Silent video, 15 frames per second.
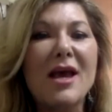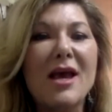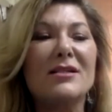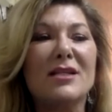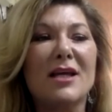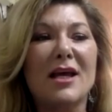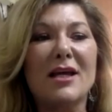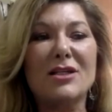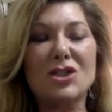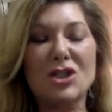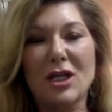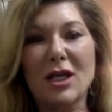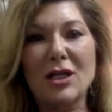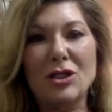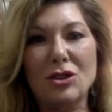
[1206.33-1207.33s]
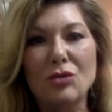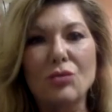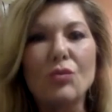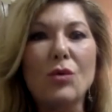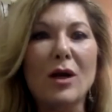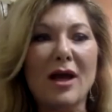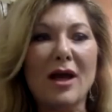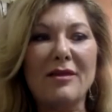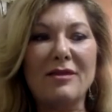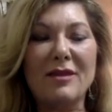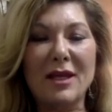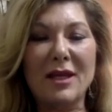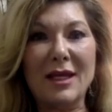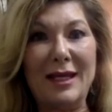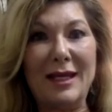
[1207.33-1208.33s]
and to educate you what I
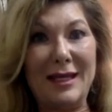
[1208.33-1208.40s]
think